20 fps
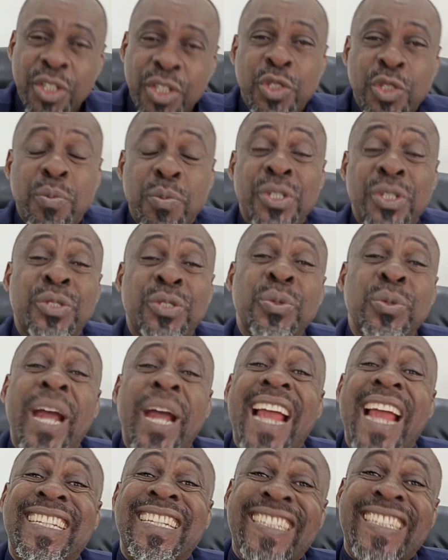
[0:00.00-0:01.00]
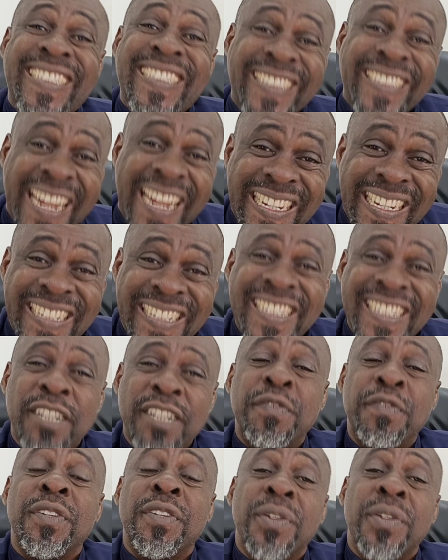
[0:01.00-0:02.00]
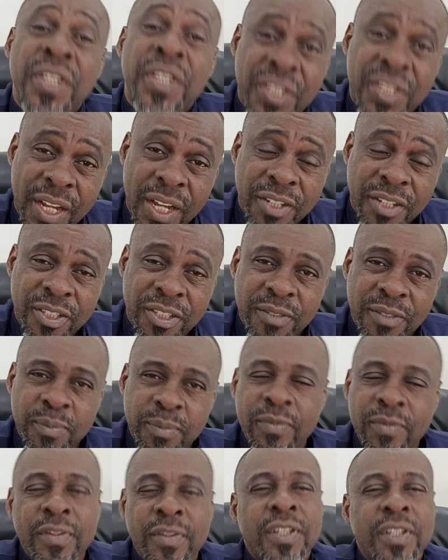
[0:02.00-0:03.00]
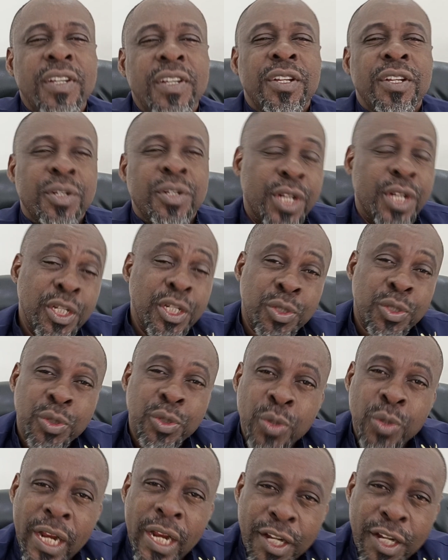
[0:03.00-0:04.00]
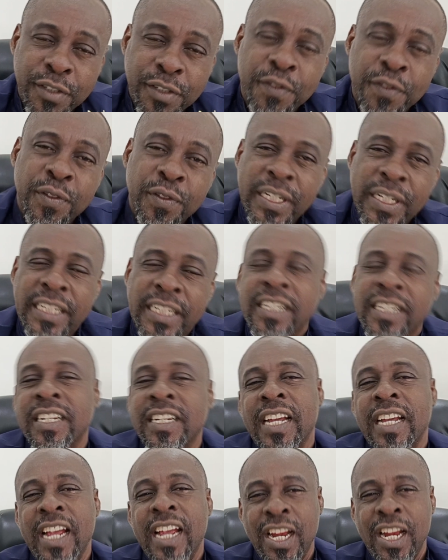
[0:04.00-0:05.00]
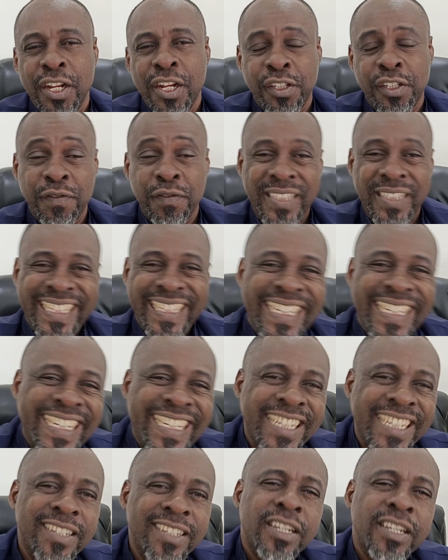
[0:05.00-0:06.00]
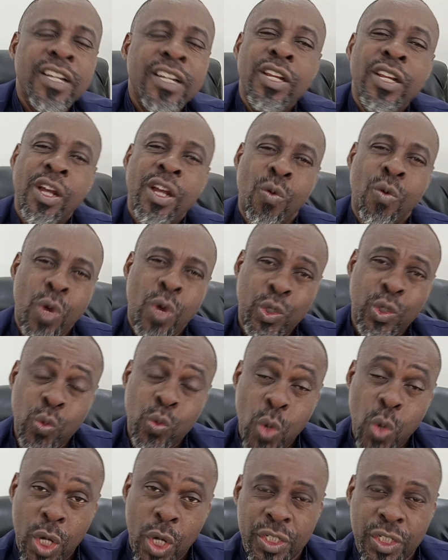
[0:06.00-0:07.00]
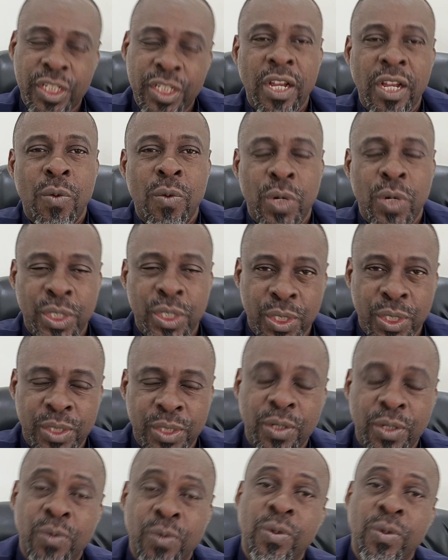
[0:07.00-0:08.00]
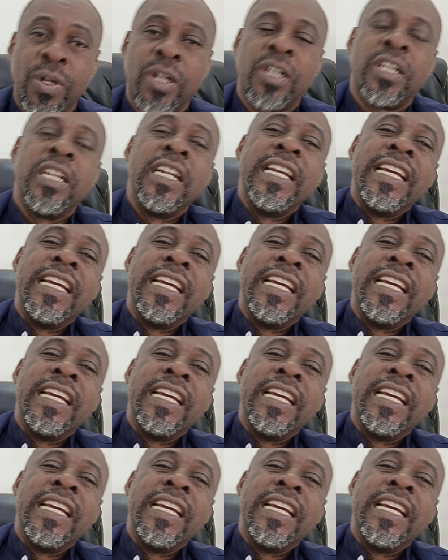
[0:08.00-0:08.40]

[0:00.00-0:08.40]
You must do extensive research. You're going to do a lot of reading, a lot of digging, what works and what does not work.